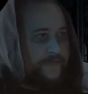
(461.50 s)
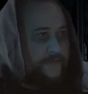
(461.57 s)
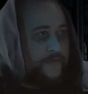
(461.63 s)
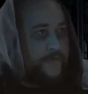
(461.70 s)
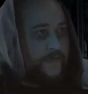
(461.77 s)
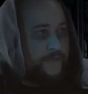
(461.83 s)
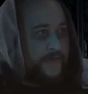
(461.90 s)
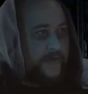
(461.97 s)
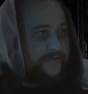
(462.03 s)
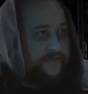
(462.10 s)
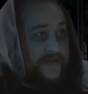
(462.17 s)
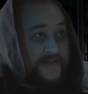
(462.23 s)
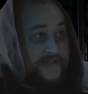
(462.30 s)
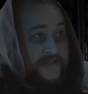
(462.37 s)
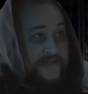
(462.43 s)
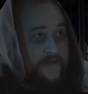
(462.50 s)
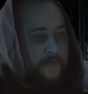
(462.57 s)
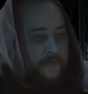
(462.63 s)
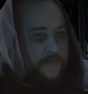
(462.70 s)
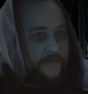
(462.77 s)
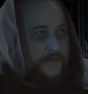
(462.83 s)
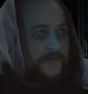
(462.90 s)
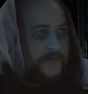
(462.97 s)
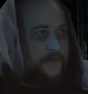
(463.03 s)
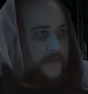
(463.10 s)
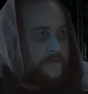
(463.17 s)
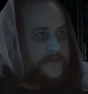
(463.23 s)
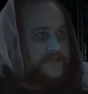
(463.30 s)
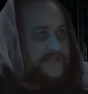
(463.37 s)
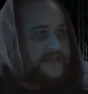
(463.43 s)
the room, convinced he no longer knew I
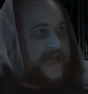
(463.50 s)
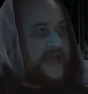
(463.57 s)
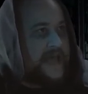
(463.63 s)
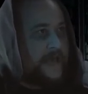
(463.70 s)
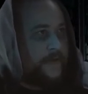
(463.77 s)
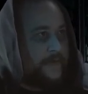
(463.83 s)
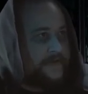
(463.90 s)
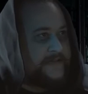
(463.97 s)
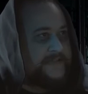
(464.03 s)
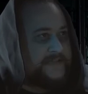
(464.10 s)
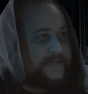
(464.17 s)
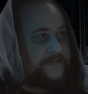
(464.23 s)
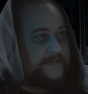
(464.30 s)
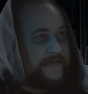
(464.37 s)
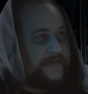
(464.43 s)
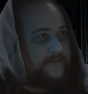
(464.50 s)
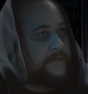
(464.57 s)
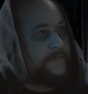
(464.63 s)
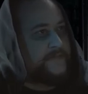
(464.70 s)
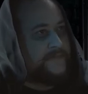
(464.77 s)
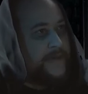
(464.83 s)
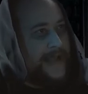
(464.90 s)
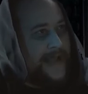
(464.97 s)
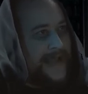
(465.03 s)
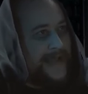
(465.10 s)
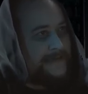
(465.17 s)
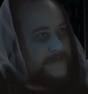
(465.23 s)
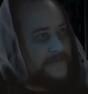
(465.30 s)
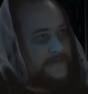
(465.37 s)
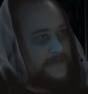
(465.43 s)
was there, when he suddenly gripped my
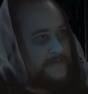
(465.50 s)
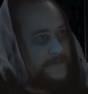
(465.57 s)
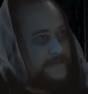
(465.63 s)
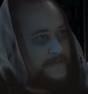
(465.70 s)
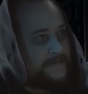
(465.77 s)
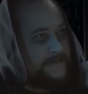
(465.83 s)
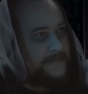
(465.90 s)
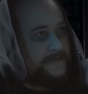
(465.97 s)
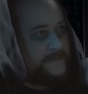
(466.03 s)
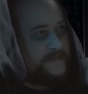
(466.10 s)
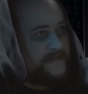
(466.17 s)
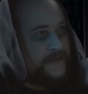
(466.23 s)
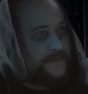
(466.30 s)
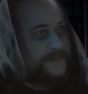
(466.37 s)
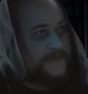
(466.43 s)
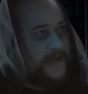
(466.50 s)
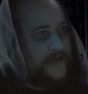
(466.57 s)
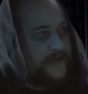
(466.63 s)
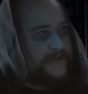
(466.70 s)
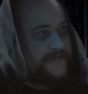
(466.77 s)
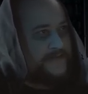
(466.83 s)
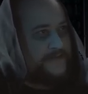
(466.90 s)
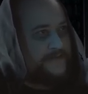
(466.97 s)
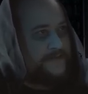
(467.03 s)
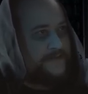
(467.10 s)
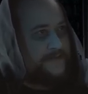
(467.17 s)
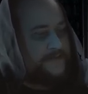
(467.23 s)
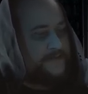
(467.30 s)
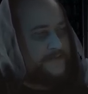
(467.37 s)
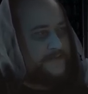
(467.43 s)
hand, so tight.
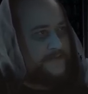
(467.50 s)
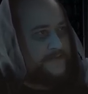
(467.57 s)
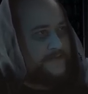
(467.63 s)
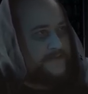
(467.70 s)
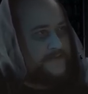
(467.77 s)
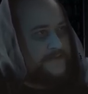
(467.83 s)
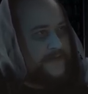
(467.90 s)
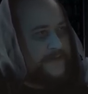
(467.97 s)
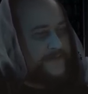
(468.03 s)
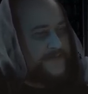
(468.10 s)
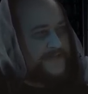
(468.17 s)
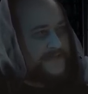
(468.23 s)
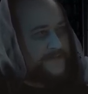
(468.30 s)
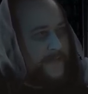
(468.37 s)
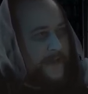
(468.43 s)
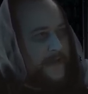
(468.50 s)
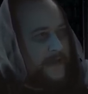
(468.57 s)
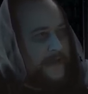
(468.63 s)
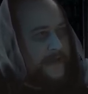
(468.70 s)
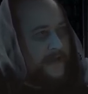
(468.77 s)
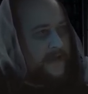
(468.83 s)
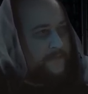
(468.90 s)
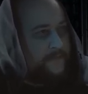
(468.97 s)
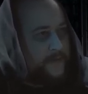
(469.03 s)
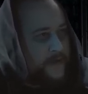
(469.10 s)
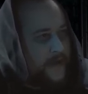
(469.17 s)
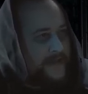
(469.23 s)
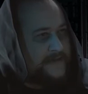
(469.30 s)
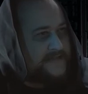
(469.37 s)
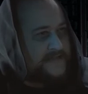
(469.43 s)
He was smiling a
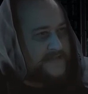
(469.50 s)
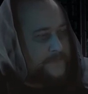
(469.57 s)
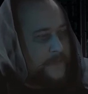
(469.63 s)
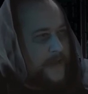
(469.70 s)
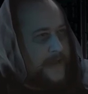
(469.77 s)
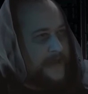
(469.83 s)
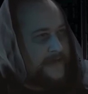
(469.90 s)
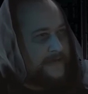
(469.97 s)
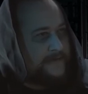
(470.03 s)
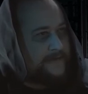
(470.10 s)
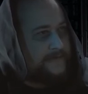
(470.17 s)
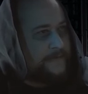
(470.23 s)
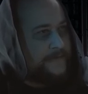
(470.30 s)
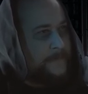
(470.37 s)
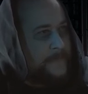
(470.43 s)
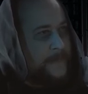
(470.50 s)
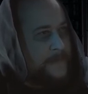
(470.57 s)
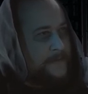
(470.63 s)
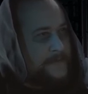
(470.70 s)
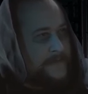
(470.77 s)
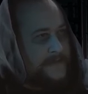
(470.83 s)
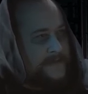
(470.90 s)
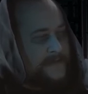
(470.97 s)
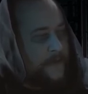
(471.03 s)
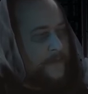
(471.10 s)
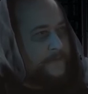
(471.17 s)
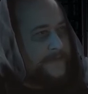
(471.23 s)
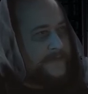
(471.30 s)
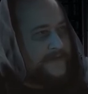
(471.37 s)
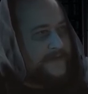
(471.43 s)
bright smile, and he
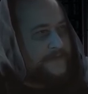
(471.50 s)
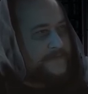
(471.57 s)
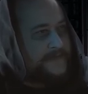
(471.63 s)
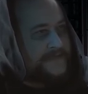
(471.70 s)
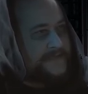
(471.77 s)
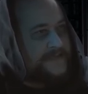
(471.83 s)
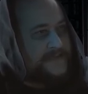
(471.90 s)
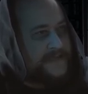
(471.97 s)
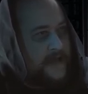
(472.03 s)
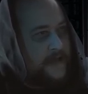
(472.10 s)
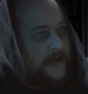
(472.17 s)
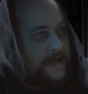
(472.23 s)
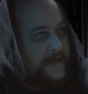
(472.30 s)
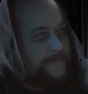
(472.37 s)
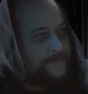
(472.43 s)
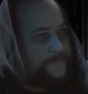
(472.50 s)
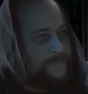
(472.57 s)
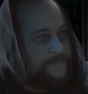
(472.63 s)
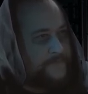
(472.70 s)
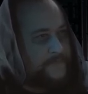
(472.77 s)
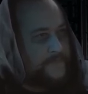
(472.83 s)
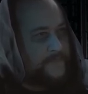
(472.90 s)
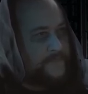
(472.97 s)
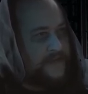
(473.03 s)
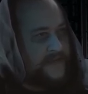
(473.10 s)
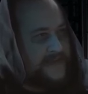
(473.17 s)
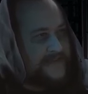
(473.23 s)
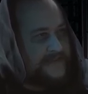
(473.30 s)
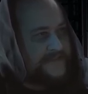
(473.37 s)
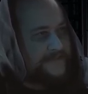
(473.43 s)
told me that it was his time,
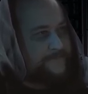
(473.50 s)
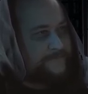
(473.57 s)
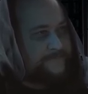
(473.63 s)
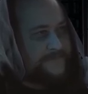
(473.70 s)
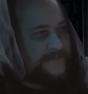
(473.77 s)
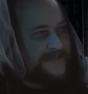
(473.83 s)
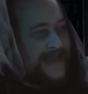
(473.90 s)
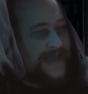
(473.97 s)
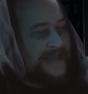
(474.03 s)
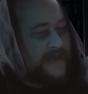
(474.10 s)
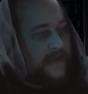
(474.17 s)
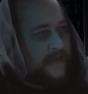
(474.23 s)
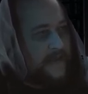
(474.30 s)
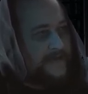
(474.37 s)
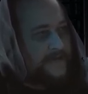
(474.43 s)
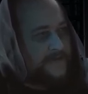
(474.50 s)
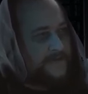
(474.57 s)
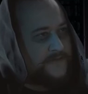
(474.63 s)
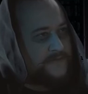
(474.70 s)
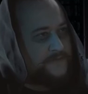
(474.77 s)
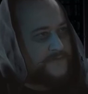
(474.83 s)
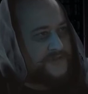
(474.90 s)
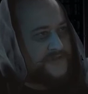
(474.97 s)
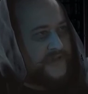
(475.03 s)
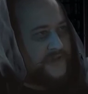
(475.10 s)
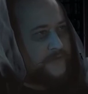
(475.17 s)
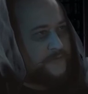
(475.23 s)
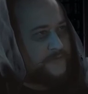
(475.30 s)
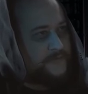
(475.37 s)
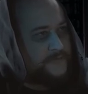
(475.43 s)
that his deadline had come
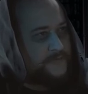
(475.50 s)
due.